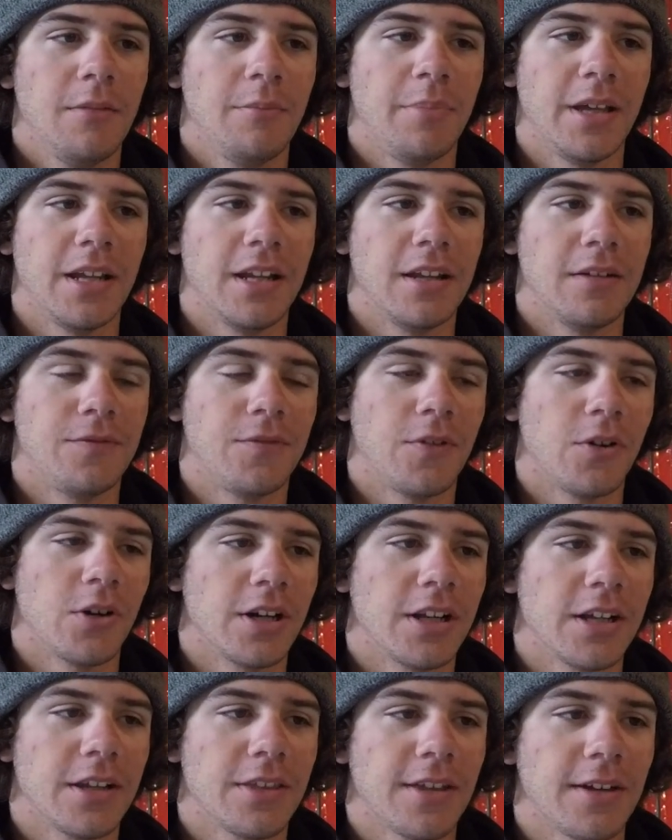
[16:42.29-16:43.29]
being in
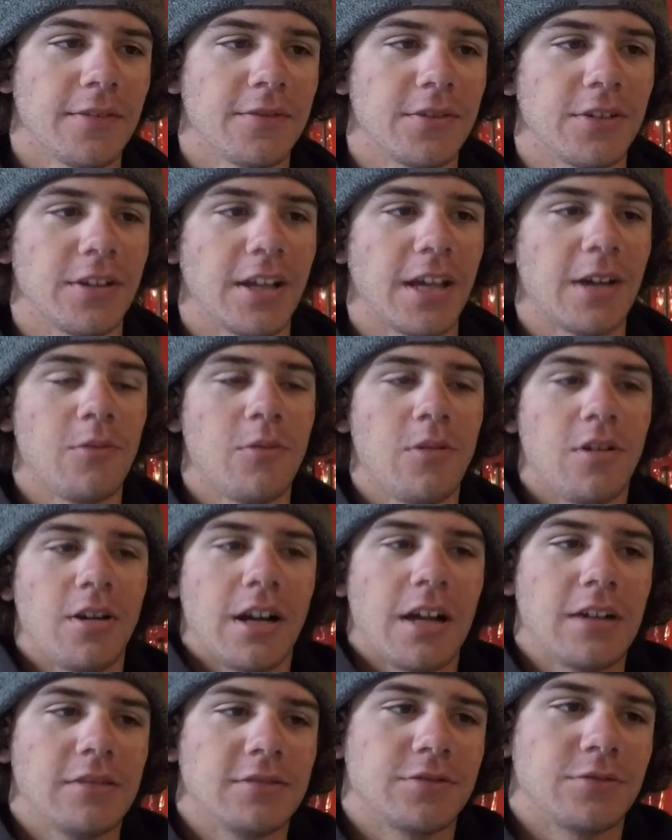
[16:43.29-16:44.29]
40th after day
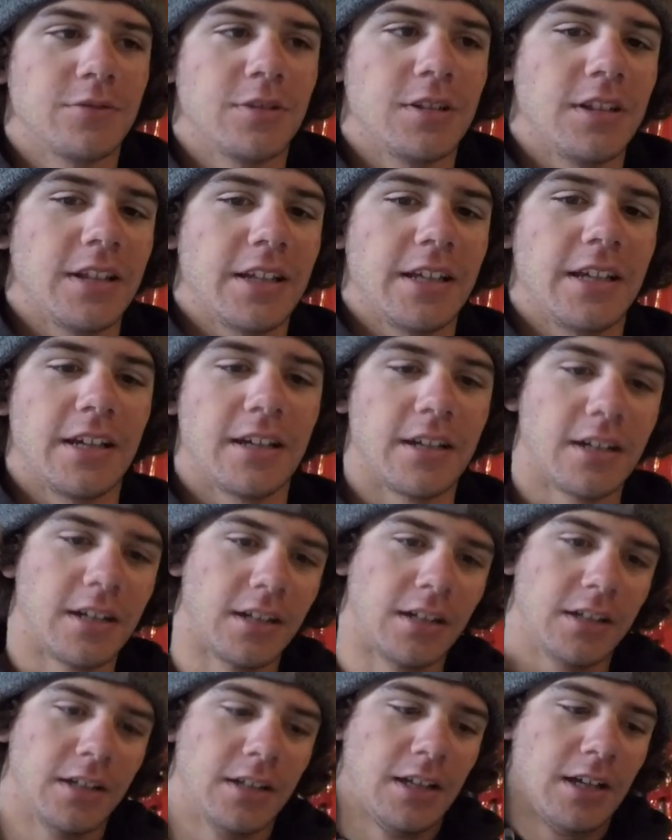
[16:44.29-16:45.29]
one, I was really,
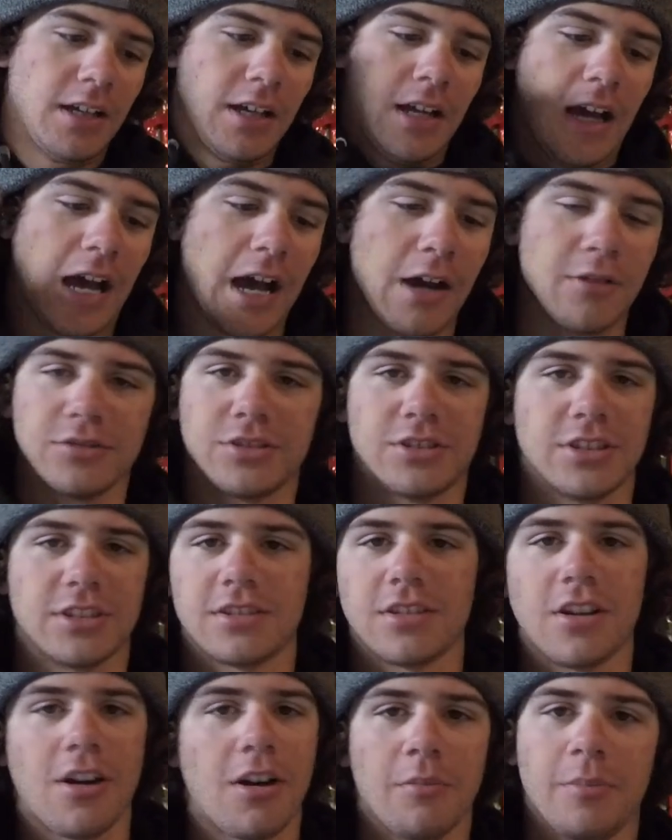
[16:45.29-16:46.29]
I was
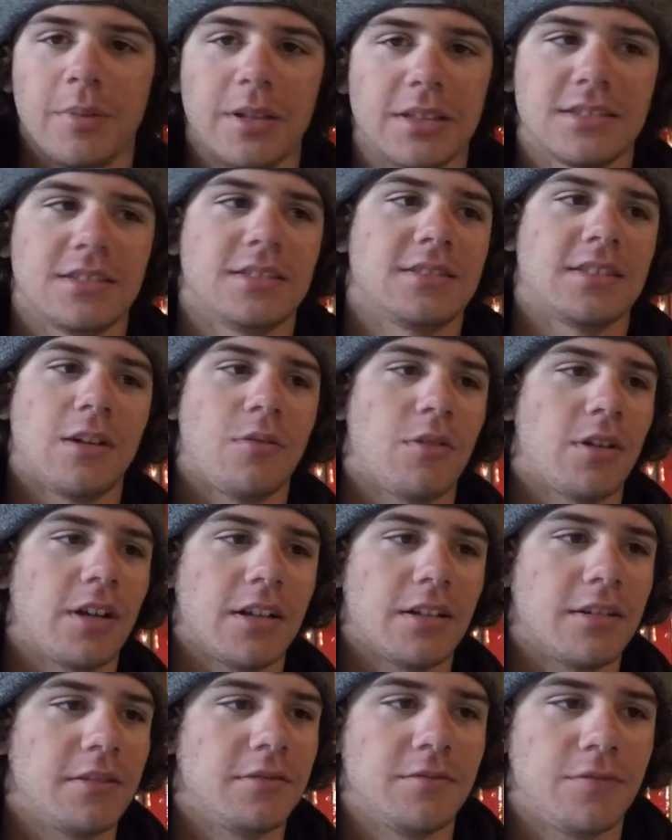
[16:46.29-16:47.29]
just all business. I
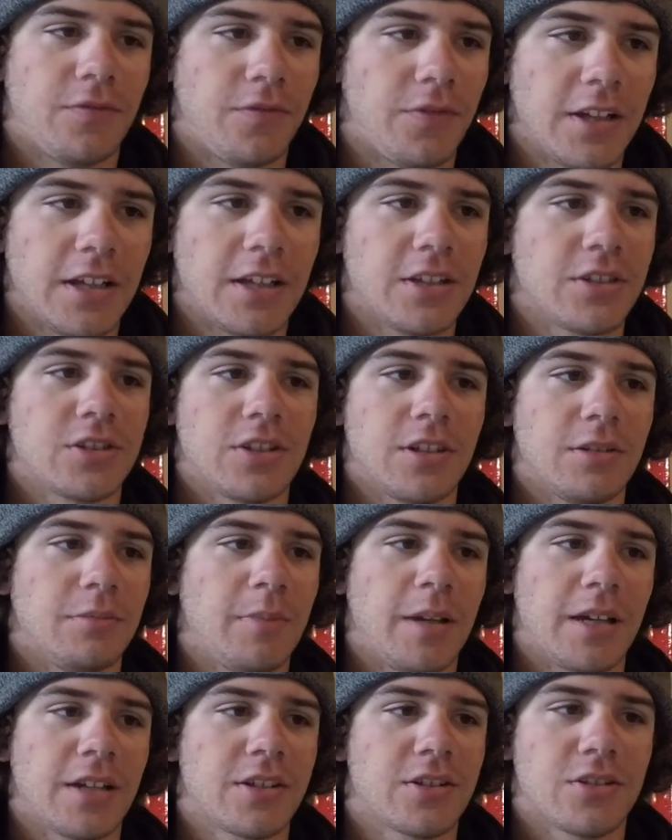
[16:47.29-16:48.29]
wanted to fish
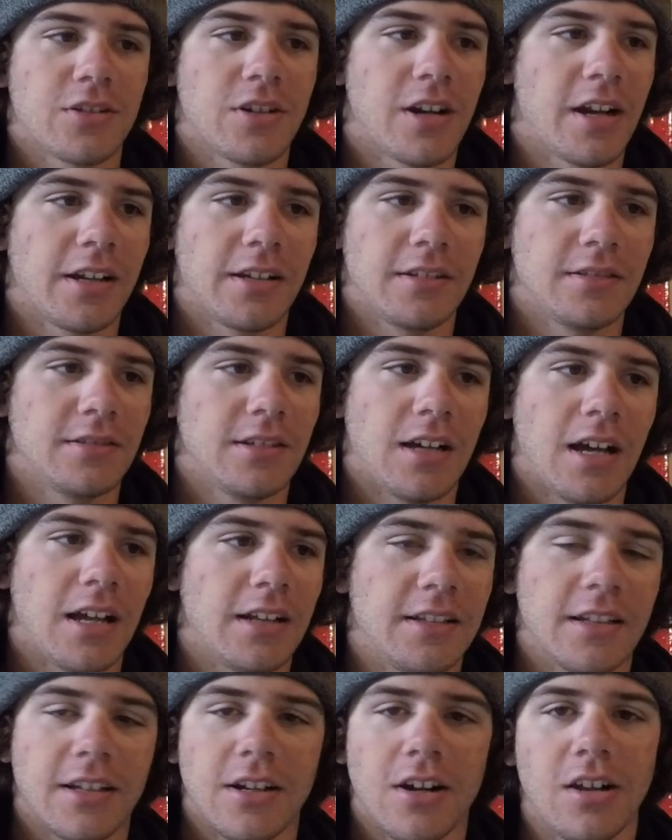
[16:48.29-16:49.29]
and make sure
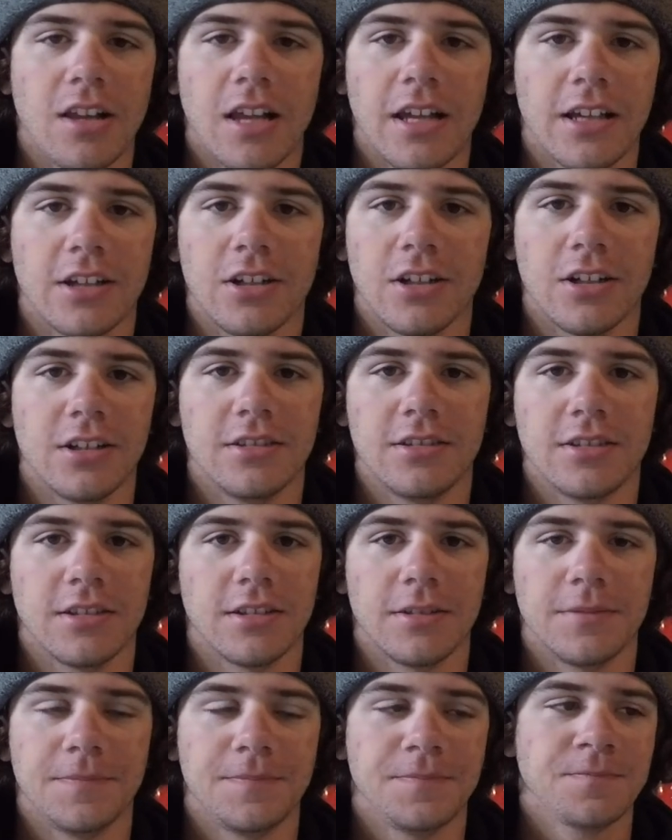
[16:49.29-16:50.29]
I did all I could
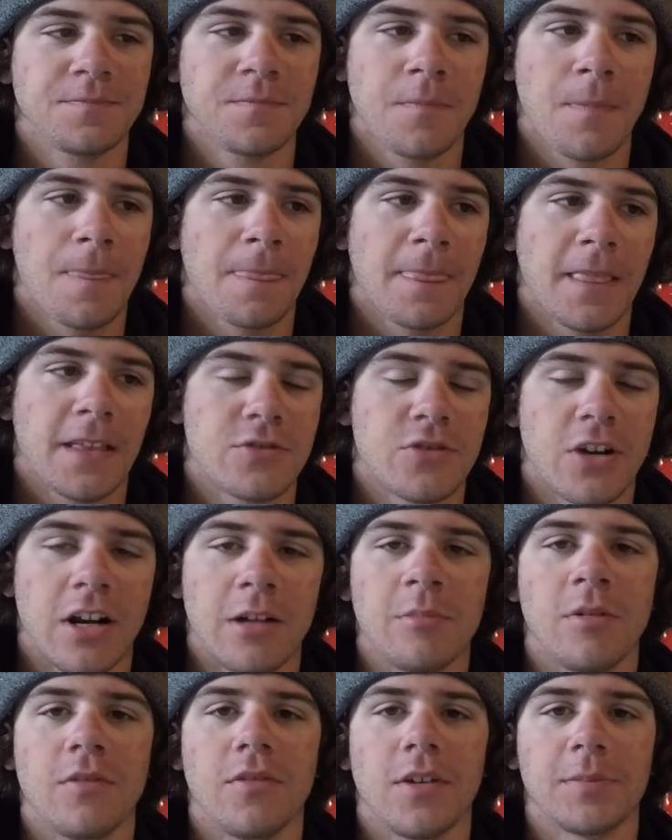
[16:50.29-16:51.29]
to
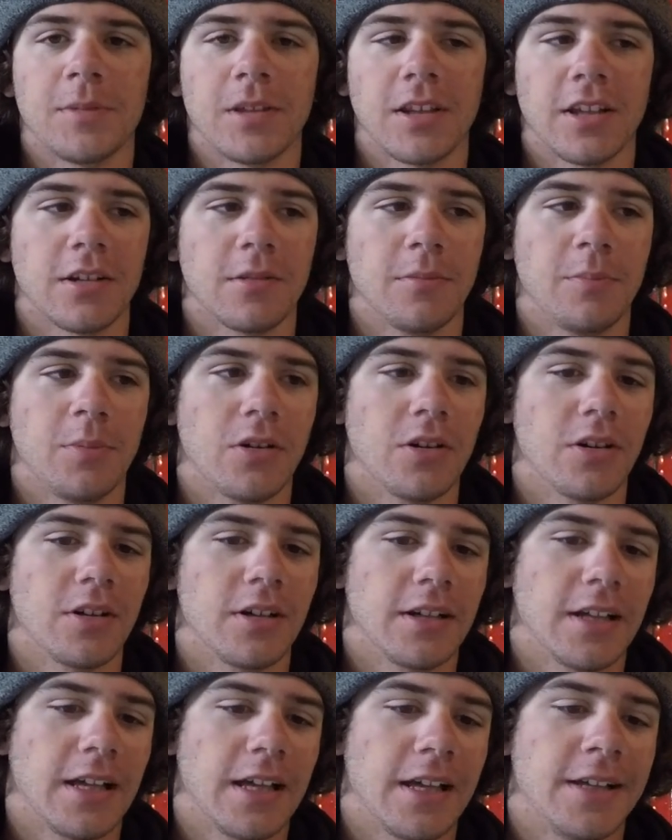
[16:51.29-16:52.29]
try to move up the
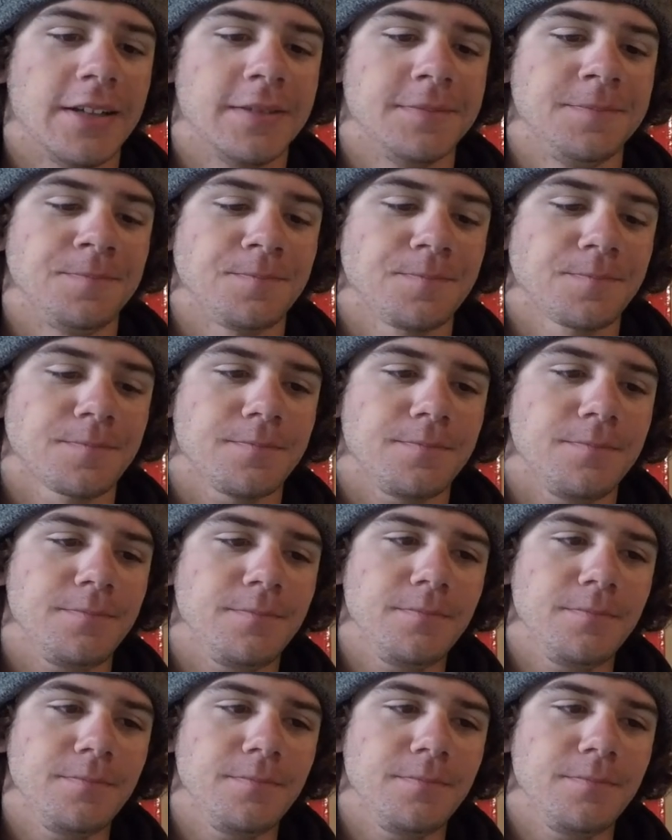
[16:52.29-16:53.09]
leaderboard, and